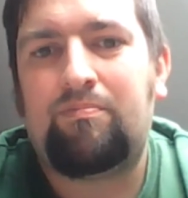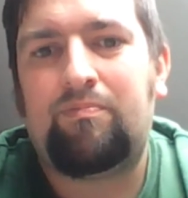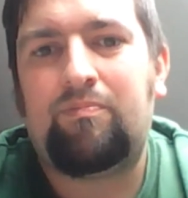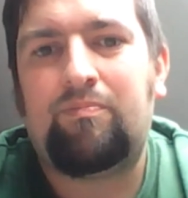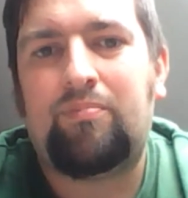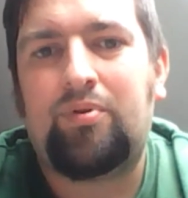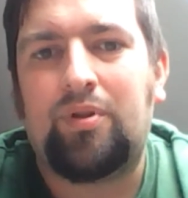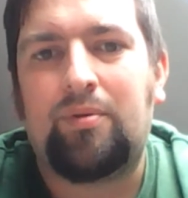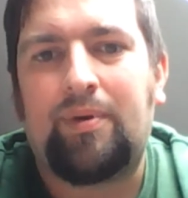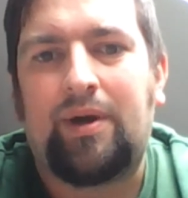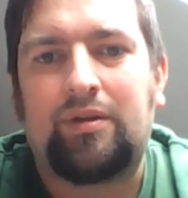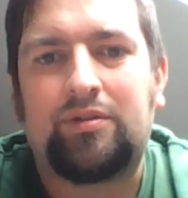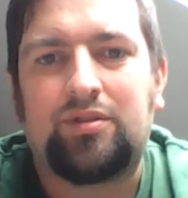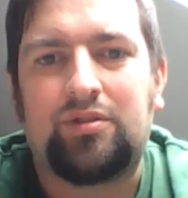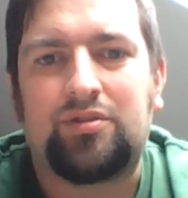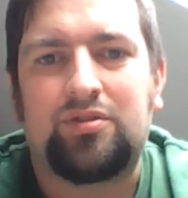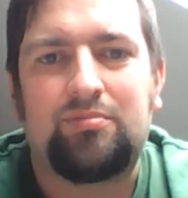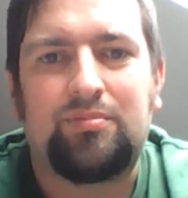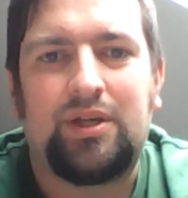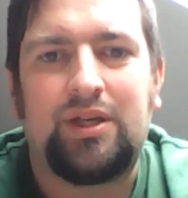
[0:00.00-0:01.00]
put the belts on
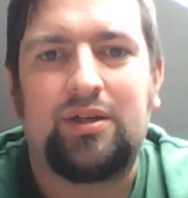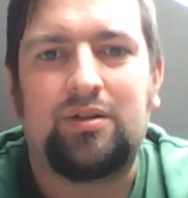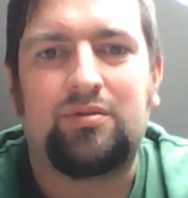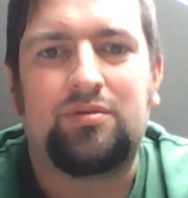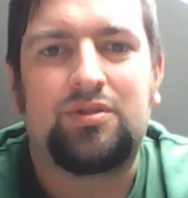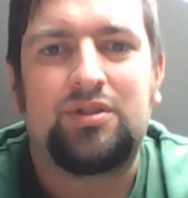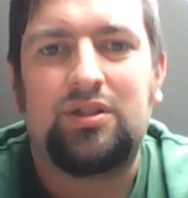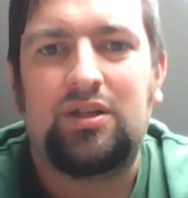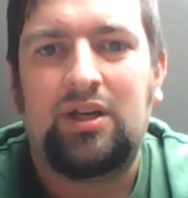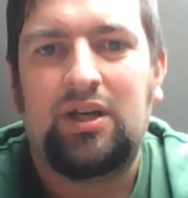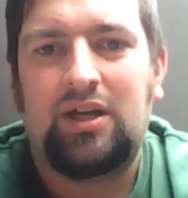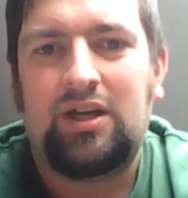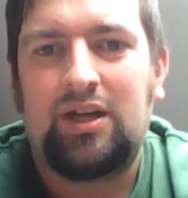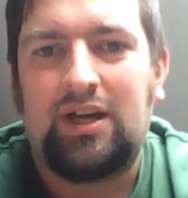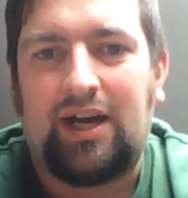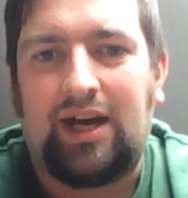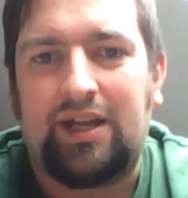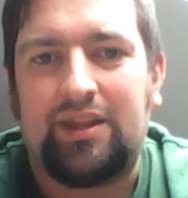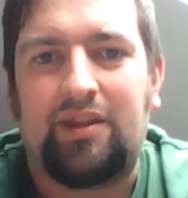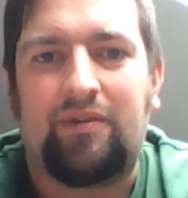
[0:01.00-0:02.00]
some heels,
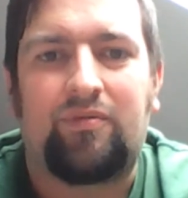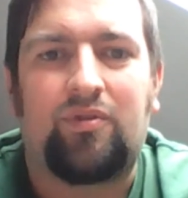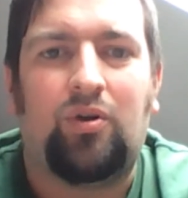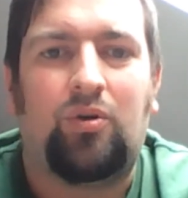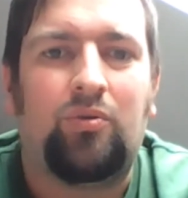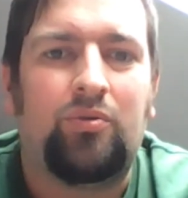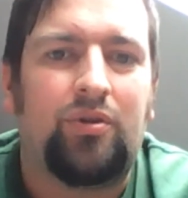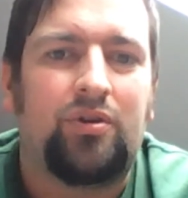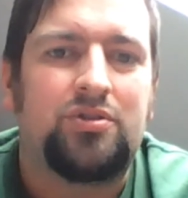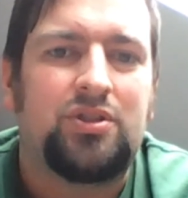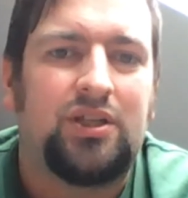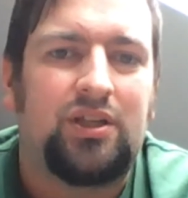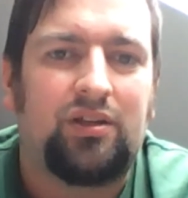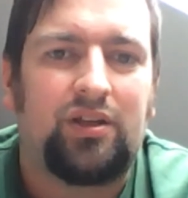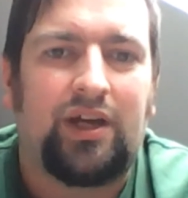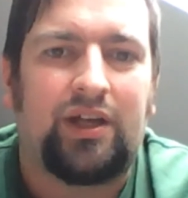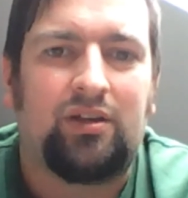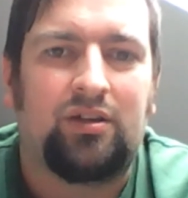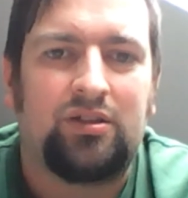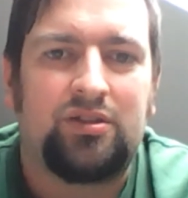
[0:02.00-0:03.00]
and they've got all those
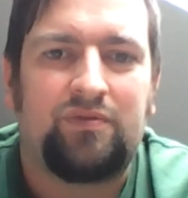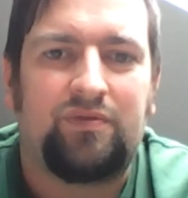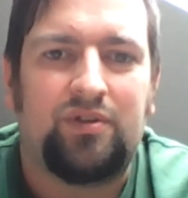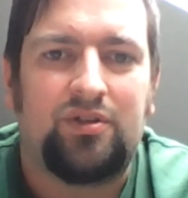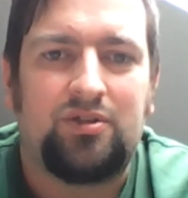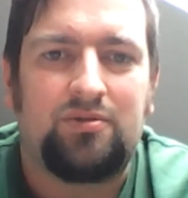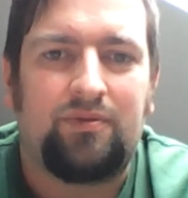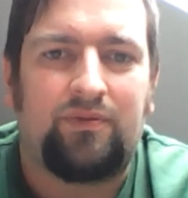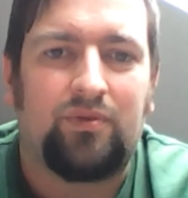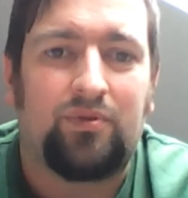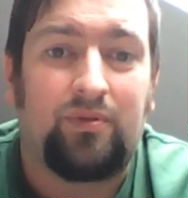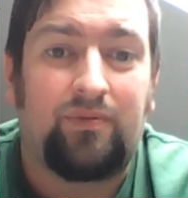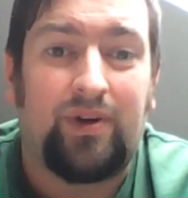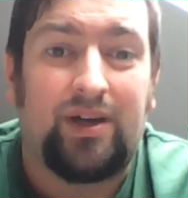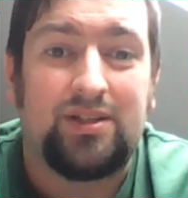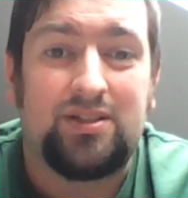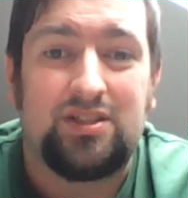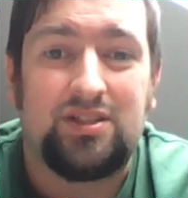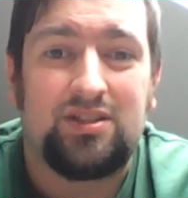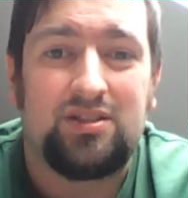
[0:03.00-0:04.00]
endless feuds with all the
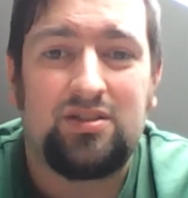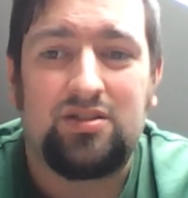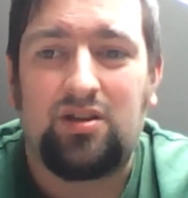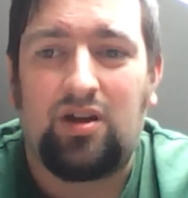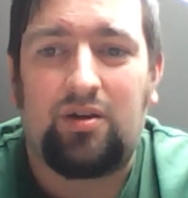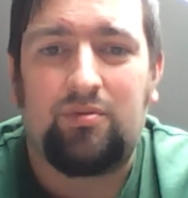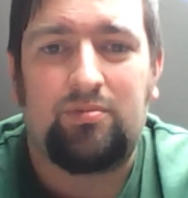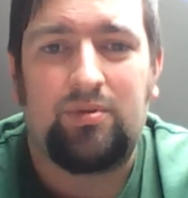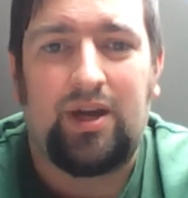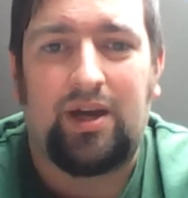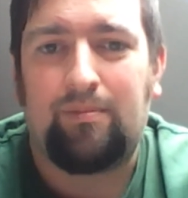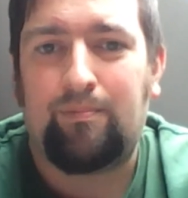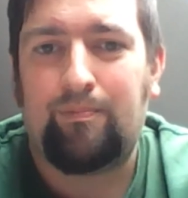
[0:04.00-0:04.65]
faces. So yeah,